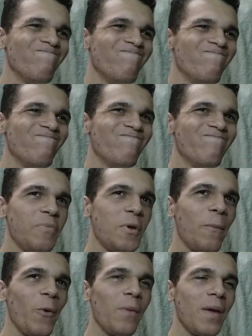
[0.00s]
you.
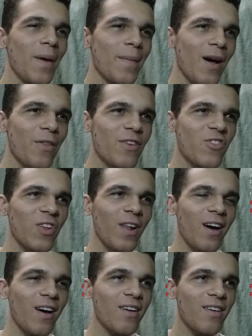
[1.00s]
People meme about this a
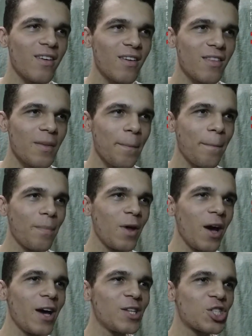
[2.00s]
lot.
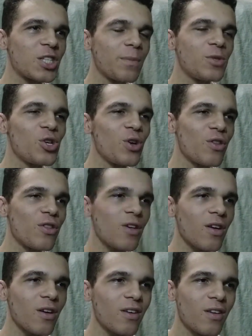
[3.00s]
The it's up to you
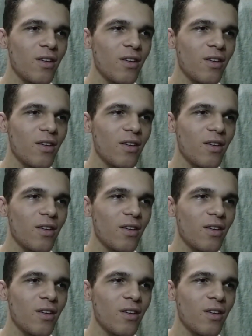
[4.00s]
thing.